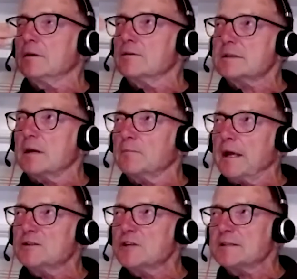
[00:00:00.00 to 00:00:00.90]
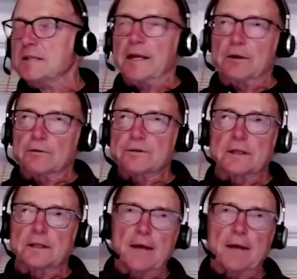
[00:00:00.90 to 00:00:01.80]
some legislators
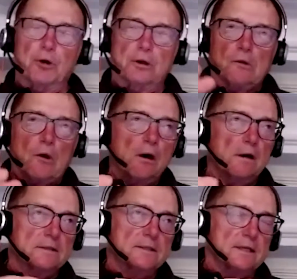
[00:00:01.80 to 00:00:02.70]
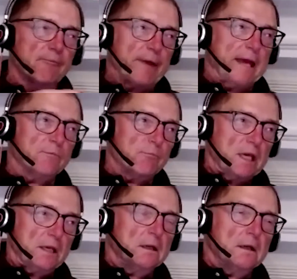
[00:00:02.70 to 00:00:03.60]
to then put laws that make
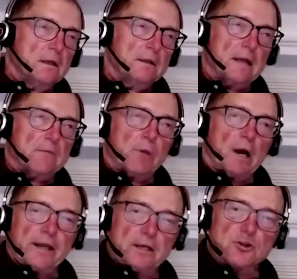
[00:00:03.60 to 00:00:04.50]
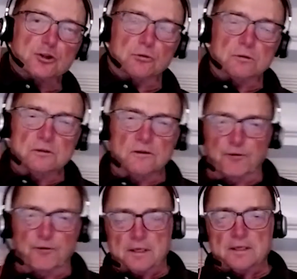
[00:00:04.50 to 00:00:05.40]
me then buy insurance
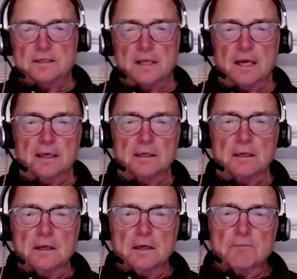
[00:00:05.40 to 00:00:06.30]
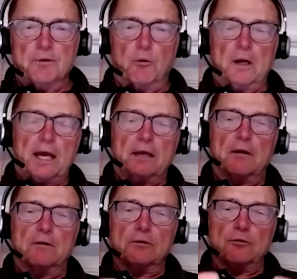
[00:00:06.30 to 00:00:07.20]
for this thing. But when I go
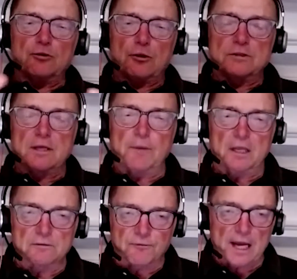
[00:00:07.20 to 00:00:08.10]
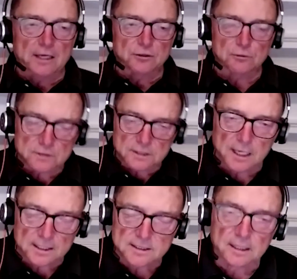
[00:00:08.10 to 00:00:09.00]
to New Jersey manufacturers and
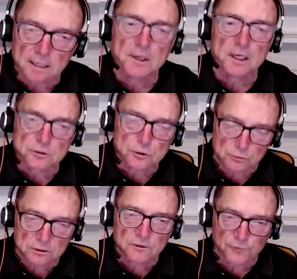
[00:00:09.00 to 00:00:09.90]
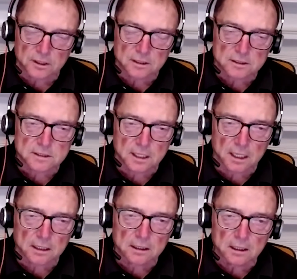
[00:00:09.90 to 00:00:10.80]
I say, give me insurance for this
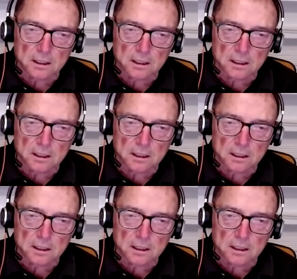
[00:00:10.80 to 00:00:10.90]
thing,